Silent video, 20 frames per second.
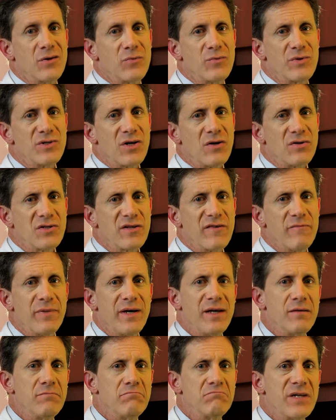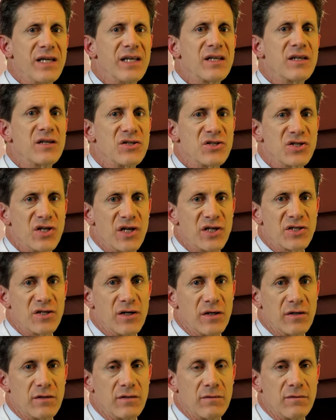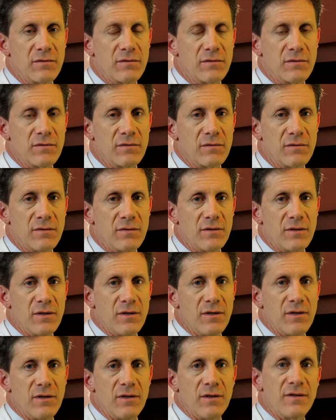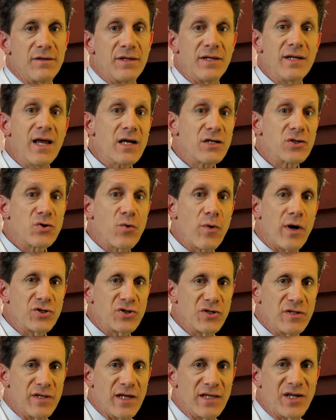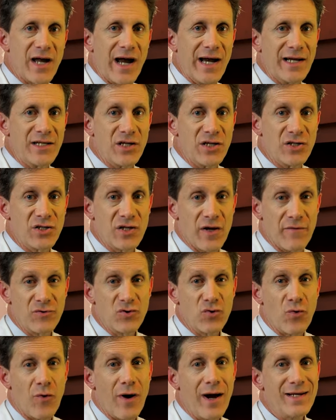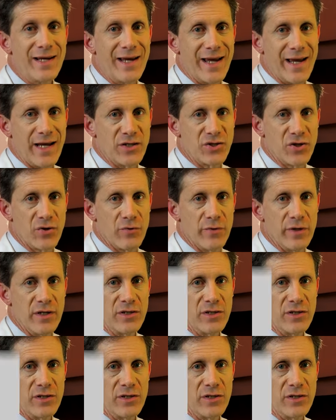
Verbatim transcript: the results have been inconsistent. The next question that scientists have tried to answer